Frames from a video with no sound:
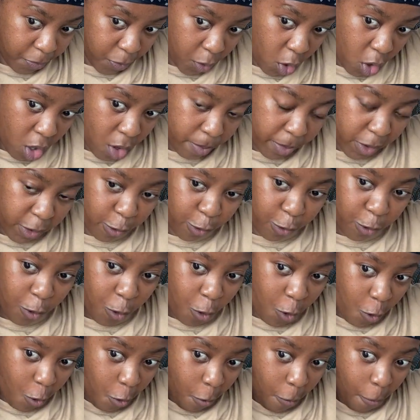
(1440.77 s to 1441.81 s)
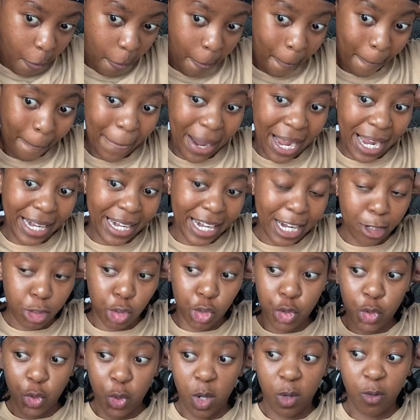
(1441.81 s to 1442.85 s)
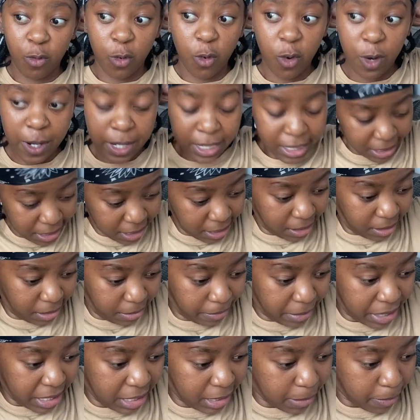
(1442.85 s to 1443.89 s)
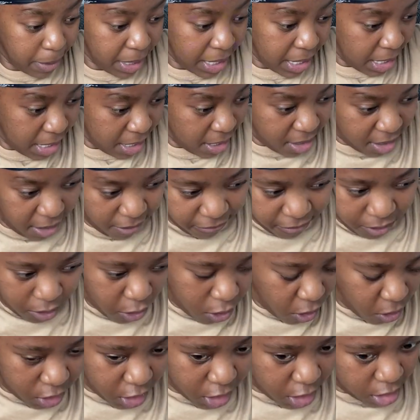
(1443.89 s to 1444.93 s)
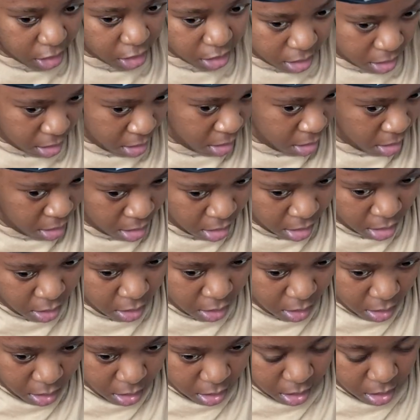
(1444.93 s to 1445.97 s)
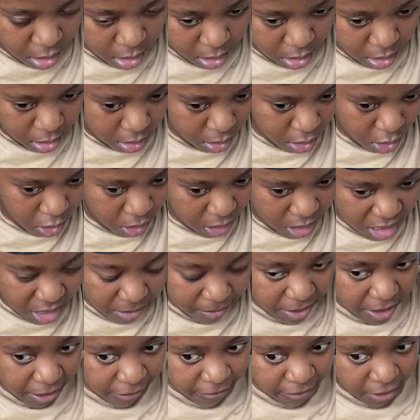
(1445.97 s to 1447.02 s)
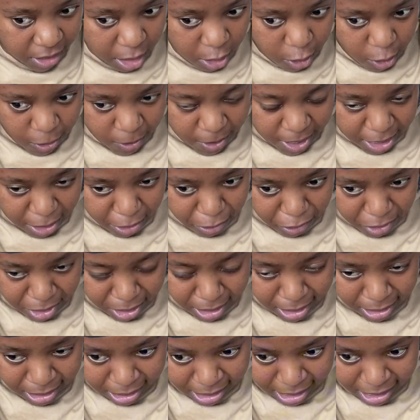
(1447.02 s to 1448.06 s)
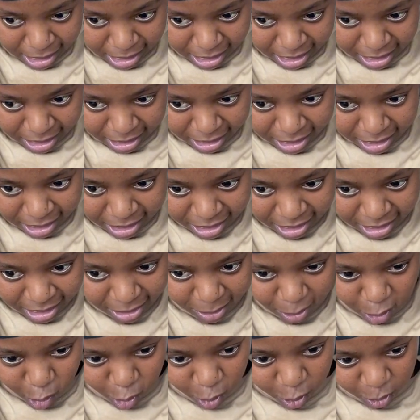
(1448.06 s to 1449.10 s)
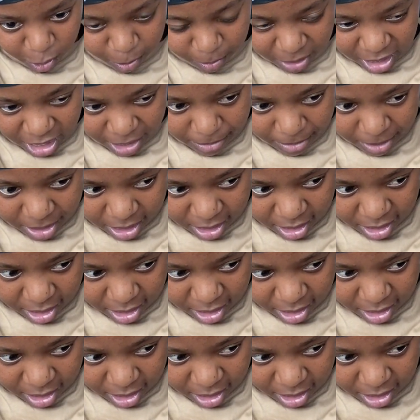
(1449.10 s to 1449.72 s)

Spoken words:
opt for my natural voice and be speaking in the video, just to keep the video interesting, and to maybe